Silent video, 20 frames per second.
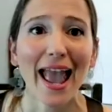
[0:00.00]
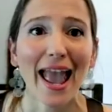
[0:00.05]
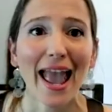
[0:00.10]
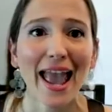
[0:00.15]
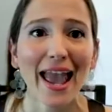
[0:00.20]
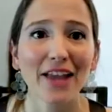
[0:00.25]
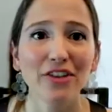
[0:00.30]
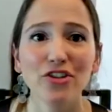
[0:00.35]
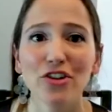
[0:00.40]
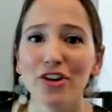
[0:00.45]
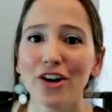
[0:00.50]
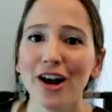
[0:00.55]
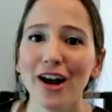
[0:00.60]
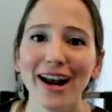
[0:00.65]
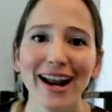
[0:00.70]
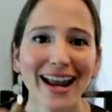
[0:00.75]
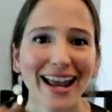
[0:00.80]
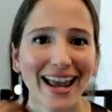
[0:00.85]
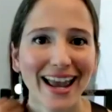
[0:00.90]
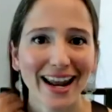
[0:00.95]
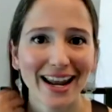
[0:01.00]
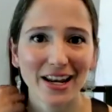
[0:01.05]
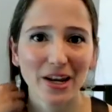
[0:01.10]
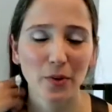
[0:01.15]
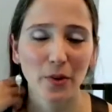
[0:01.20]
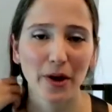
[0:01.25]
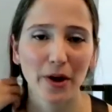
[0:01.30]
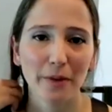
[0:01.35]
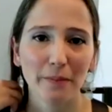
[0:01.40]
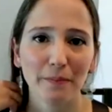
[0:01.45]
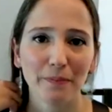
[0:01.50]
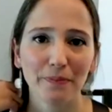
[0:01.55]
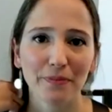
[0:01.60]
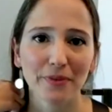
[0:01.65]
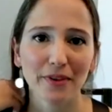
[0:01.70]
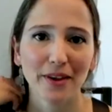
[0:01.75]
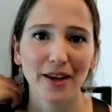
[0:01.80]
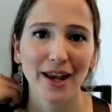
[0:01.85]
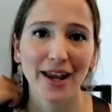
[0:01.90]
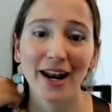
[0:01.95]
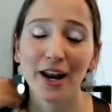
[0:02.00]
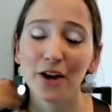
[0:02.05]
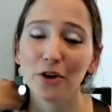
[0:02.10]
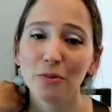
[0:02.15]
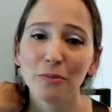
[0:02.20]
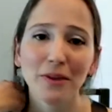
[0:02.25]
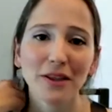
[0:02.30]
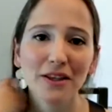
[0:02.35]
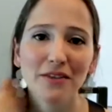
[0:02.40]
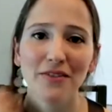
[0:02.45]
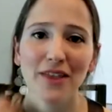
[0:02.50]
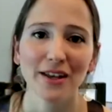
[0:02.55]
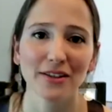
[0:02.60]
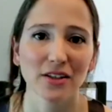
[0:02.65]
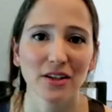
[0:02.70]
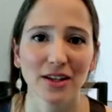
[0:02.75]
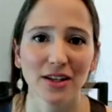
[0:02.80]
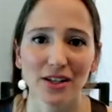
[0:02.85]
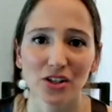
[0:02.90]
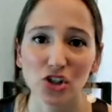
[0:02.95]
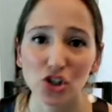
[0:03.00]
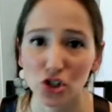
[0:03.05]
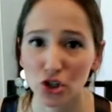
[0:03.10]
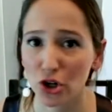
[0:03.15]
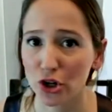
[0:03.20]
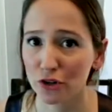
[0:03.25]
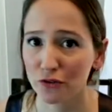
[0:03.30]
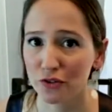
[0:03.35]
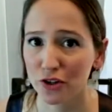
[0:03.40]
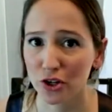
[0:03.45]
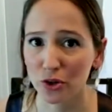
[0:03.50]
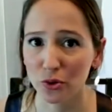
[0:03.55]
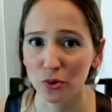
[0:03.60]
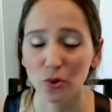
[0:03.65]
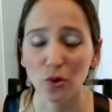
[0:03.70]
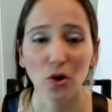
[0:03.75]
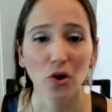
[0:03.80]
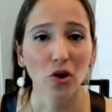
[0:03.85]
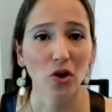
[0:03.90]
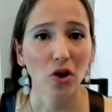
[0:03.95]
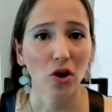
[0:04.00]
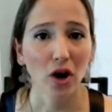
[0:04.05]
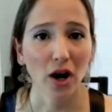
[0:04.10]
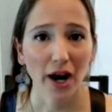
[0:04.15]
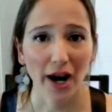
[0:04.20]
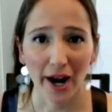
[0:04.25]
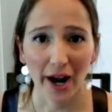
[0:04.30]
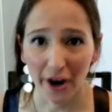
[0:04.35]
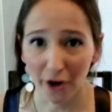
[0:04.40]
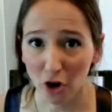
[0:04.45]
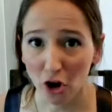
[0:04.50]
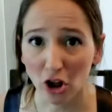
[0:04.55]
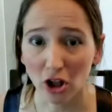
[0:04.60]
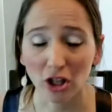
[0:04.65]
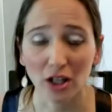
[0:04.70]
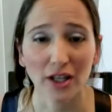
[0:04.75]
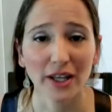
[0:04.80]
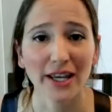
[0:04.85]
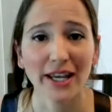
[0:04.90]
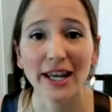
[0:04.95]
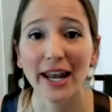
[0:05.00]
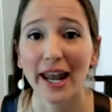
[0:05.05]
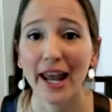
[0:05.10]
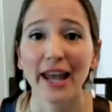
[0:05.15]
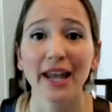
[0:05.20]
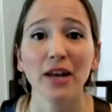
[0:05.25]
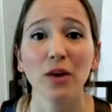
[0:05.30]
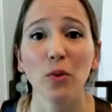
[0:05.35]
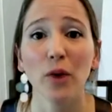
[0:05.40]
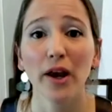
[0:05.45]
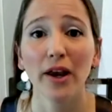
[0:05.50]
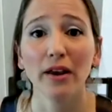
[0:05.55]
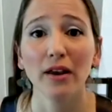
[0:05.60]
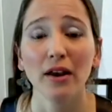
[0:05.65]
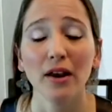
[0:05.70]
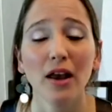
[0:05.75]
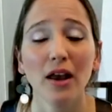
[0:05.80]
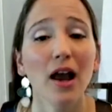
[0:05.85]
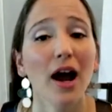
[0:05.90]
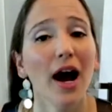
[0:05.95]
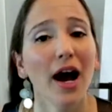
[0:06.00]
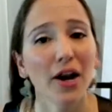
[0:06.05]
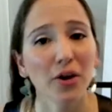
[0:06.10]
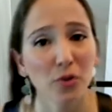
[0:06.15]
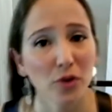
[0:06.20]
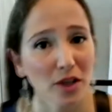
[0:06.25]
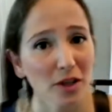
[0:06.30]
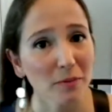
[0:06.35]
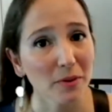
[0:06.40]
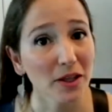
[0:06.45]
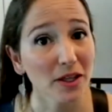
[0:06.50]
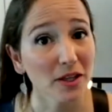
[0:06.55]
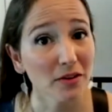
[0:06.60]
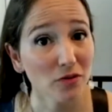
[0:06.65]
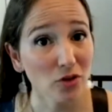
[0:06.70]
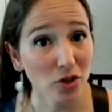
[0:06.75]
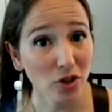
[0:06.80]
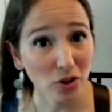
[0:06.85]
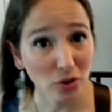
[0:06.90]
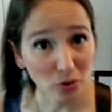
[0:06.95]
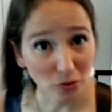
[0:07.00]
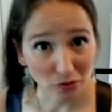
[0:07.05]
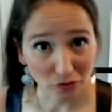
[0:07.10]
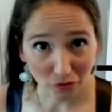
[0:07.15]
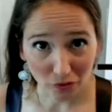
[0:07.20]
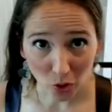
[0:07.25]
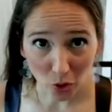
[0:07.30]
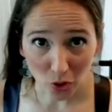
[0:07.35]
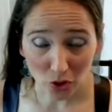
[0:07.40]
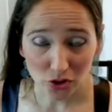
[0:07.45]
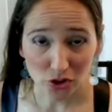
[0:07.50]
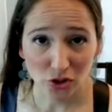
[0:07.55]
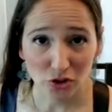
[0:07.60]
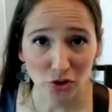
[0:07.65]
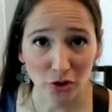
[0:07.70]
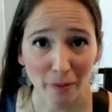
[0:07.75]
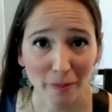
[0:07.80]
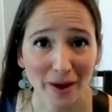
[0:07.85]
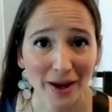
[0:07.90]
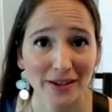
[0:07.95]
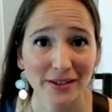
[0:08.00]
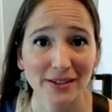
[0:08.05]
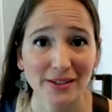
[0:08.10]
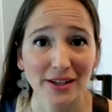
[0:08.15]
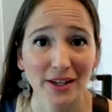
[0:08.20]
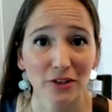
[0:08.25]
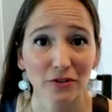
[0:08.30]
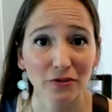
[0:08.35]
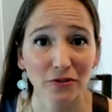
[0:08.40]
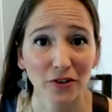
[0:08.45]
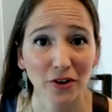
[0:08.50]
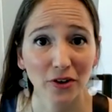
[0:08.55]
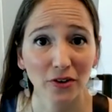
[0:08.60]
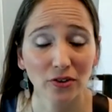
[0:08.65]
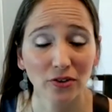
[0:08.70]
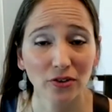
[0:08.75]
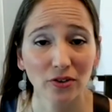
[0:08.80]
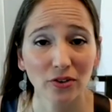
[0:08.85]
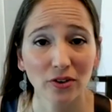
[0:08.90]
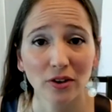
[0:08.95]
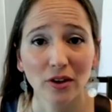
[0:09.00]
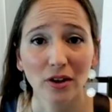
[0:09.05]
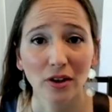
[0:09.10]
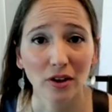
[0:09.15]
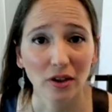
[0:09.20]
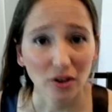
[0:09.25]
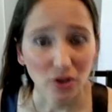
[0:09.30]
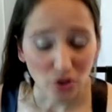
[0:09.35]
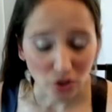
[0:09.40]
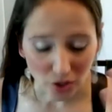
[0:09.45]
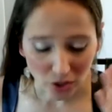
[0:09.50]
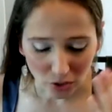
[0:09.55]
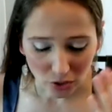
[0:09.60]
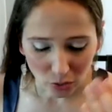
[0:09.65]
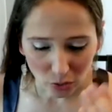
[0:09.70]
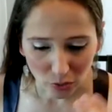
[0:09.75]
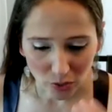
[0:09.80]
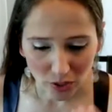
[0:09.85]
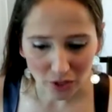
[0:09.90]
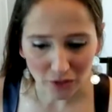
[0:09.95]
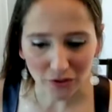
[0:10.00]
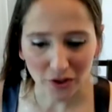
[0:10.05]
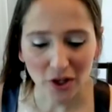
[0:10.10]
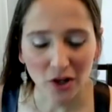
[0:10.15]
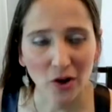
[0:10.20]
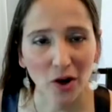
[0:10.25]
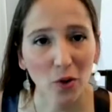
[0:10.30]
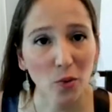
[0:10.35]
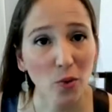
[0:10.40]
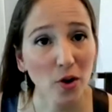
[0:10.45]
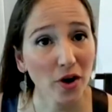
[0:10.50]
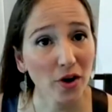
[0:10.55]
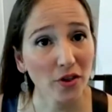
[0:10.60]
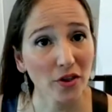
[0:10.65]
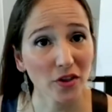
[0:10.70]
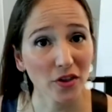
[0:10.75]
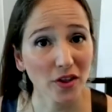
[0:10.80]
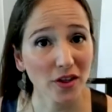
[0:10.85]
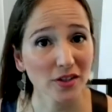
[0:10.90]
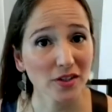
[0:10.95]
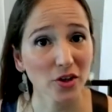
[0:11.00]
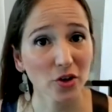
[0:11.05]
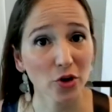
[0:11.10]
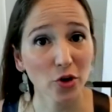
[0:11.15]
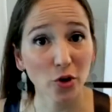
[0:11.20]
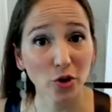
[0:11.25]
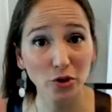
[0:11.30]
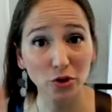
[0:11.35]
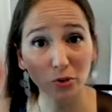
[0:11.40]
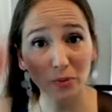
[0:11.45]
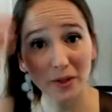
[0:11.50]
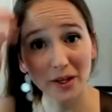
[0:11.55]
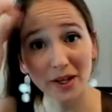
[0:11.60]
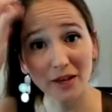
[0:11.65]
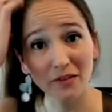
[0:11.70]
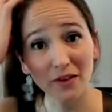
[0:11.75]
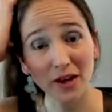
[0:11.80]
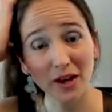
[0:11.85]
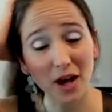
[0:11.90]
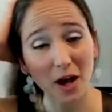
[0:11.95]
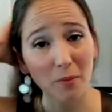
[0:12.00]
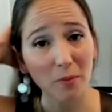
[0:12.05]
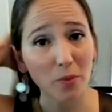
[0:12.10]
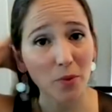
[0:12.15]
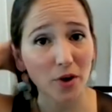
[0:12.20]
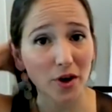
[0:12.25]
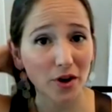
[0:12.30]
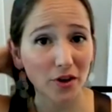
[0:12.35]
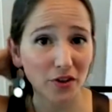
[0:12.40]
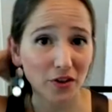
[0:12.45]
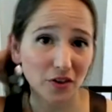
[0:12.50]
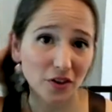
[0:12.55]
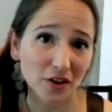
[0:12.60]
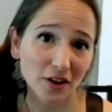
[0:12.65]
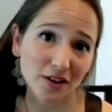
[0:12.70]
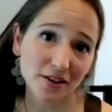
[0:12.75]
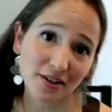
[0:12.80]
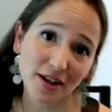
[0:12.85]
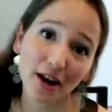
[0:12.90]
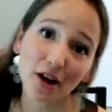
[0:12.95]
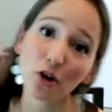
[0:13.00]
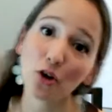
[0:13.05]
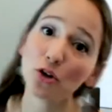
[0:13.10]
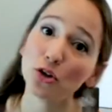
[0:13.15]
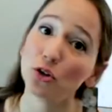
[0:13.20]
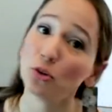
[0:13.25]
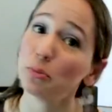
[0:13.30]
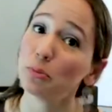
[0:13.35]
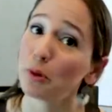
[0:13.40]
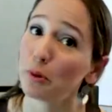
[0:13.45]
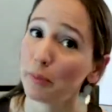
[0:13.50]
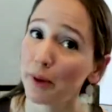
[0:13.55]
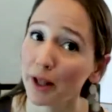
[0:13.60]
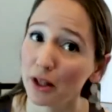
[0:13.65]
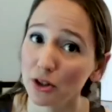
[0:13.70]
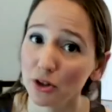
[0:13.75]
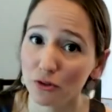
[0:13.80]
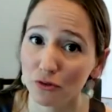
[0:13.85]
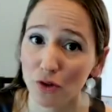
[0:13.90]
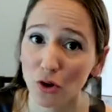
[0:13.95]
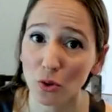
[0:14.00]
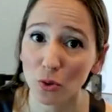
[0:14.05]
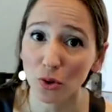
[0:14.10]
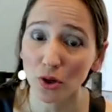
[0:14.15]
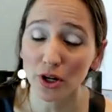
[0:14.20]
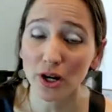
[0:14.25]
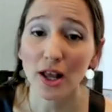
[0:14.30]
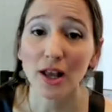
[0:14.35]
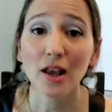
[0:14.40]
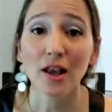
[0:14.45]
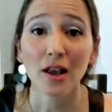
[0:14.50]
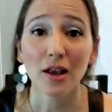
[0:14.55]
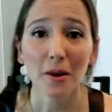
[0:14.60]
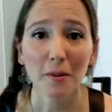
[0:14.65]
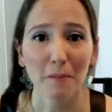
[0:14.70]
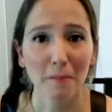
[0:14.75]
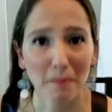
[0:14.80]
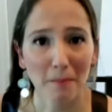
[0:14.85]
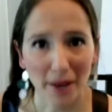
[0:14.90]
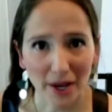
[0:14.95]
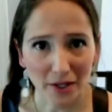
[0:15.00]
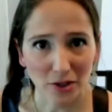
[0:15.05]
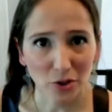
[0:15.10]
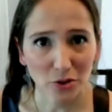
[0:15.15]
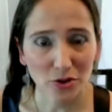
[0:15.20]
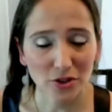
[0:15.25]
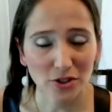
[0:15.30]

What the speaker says: and you're not going to get anywhere. And I don't believe that's going to serve you at all in any way. I really believe you need to focus on your mindset first. You need to really figure out what are the things that you're going to be giving up, what are the things that are going to propel you forward, make those